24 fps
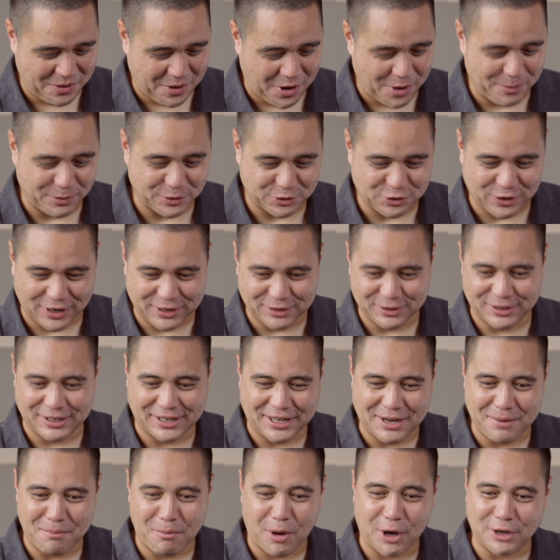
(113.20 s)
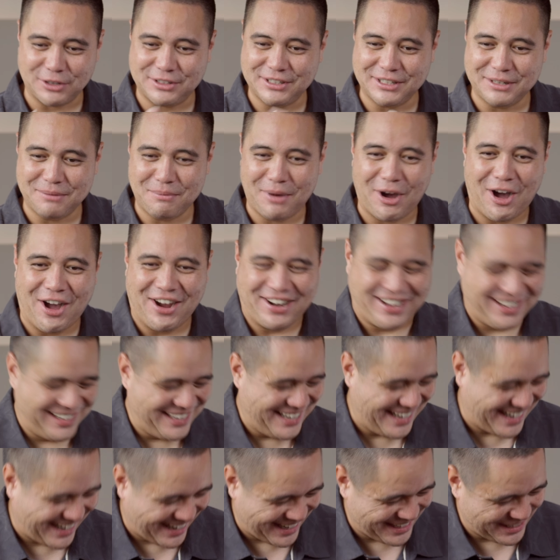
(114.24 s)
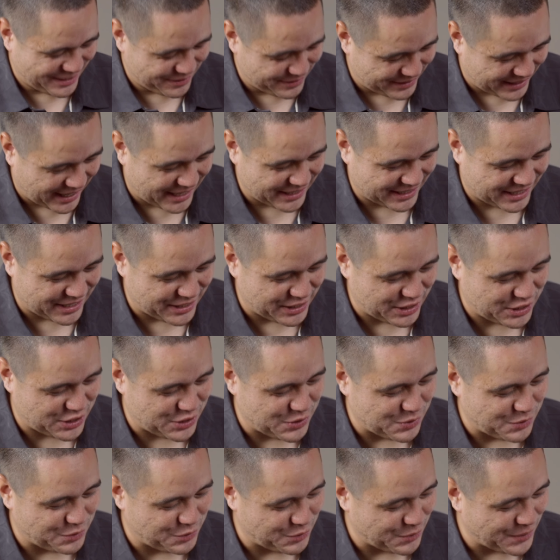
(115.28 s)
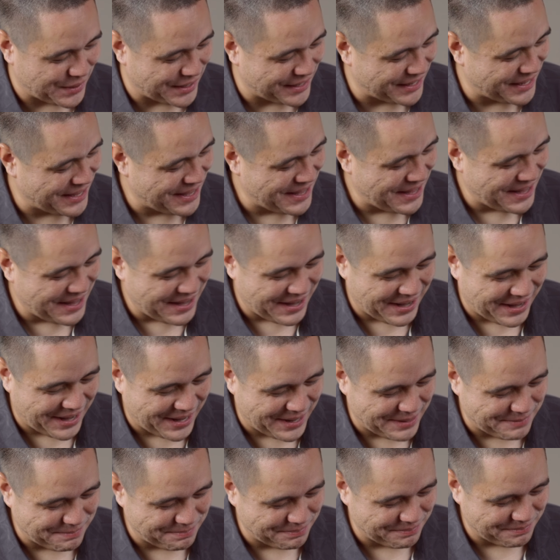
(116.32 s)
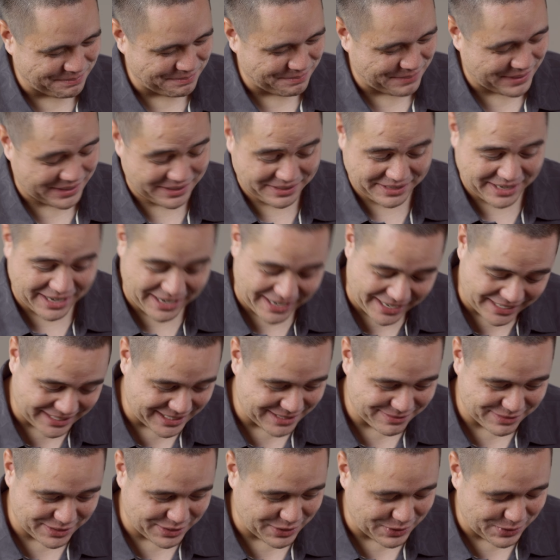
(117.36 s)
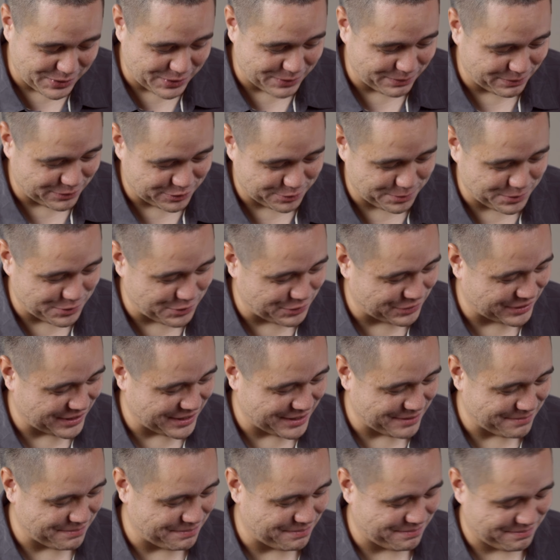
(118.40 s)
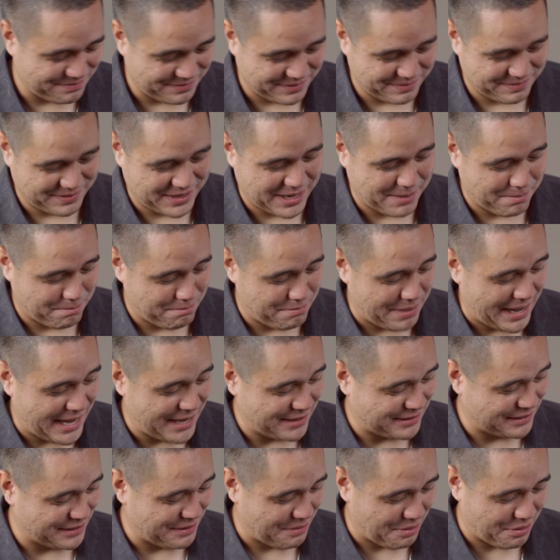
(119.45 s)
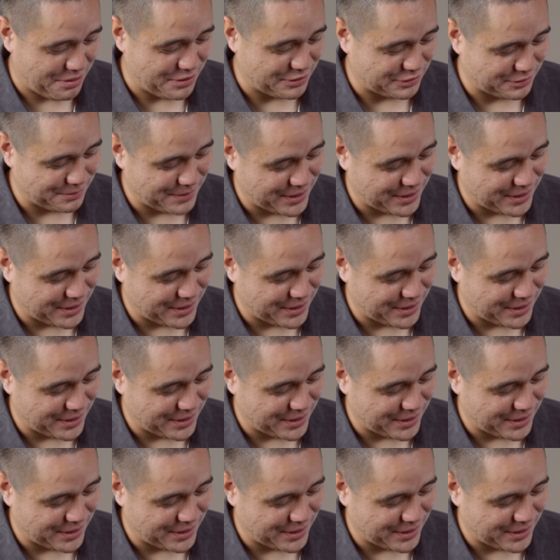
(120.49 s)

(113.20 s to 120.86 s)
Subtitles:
almost trying to look like a Martin mahogany kind of hue to it. But yeah, I didn't even know spruce can get baked this